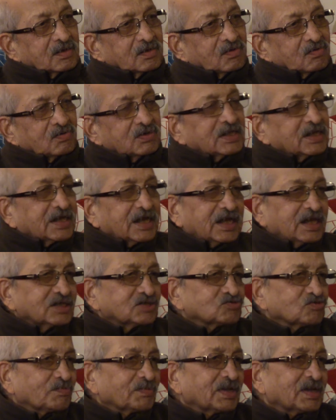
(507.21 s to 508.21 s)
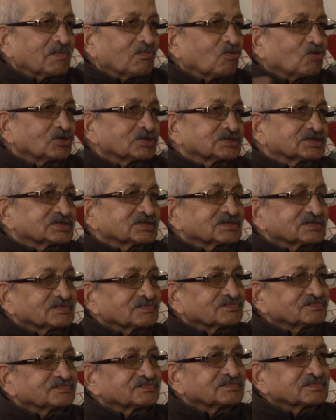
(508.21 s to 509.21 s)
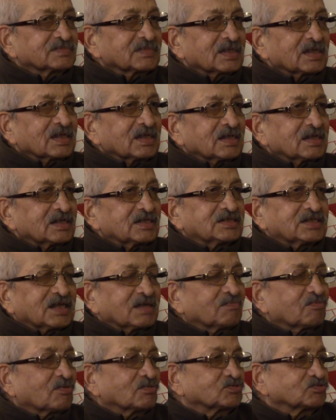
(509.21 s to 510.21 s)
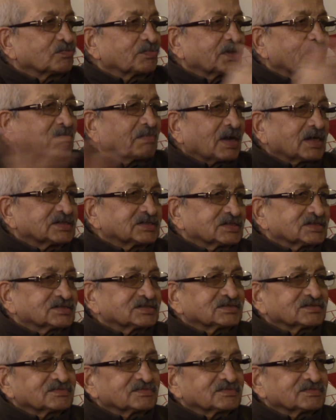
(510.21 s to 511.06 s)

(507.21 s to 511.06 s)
Only reading so many books, listening from so many masters,